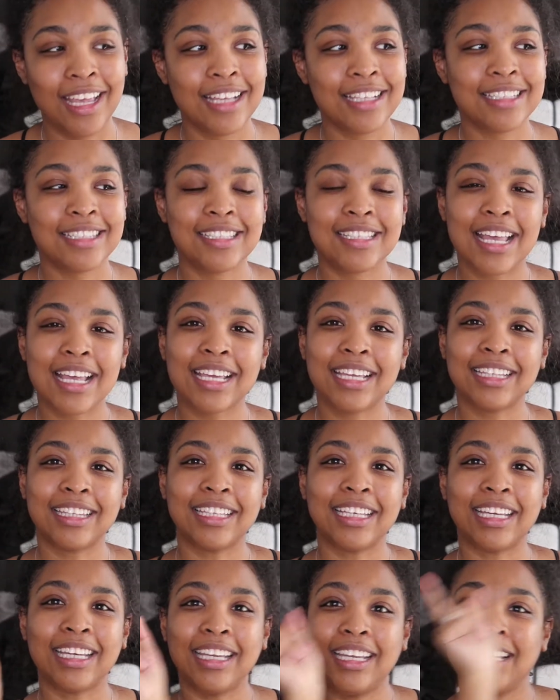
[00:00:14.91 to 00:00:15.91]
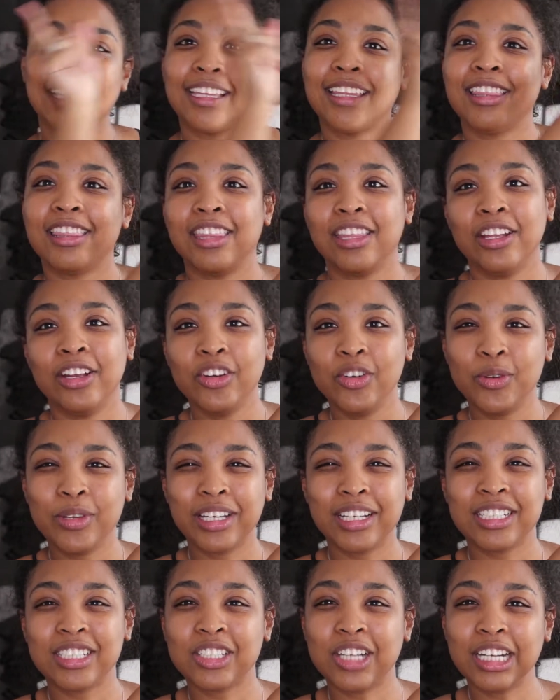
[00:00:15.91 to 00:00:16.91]
Secondly, they're doing
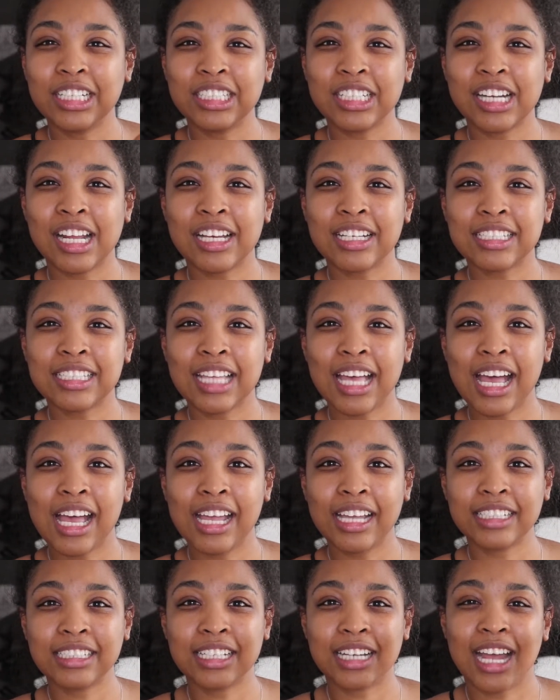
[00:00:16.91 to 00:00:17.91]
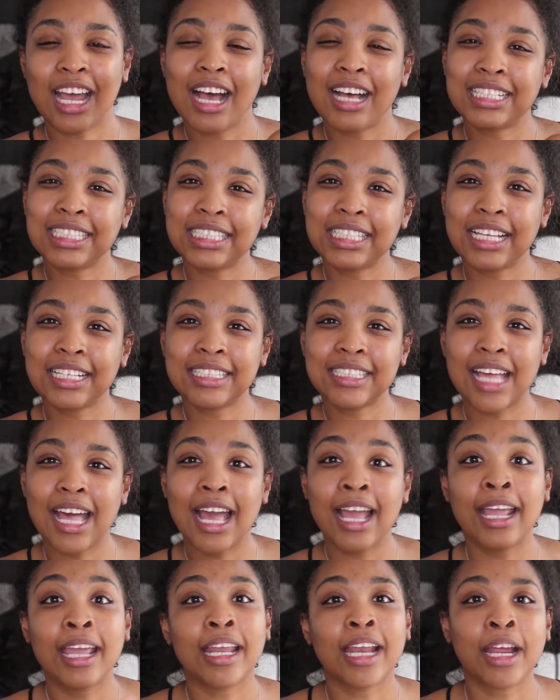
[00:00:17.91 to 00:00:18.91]
construction outside, to the houses
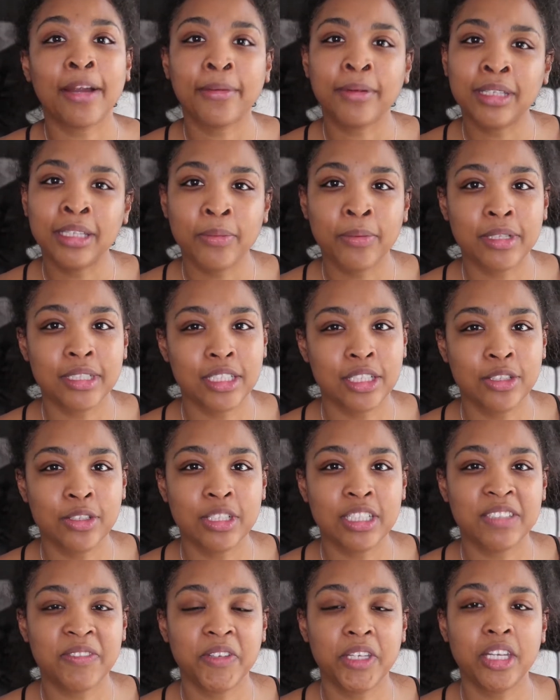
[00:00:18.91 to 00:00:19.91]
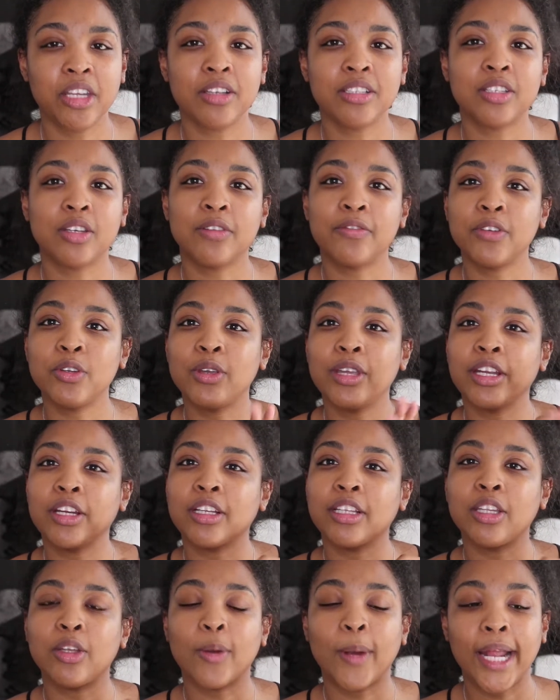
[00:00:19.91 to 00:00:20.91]
outside, and I really want to do this video, so if you hear
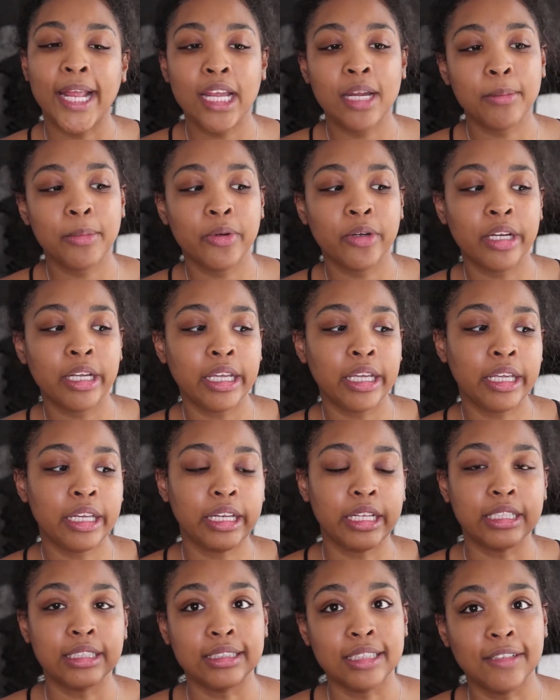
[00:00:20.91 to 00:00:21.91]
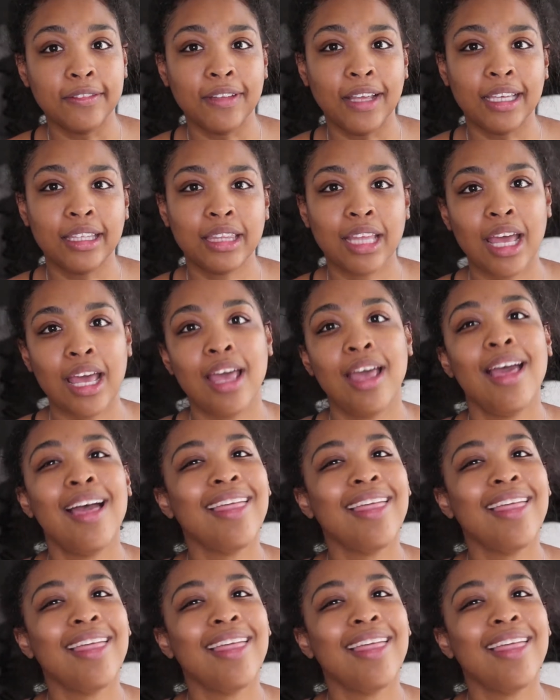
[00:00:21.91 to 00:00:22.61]
a little hammering and stuff like that,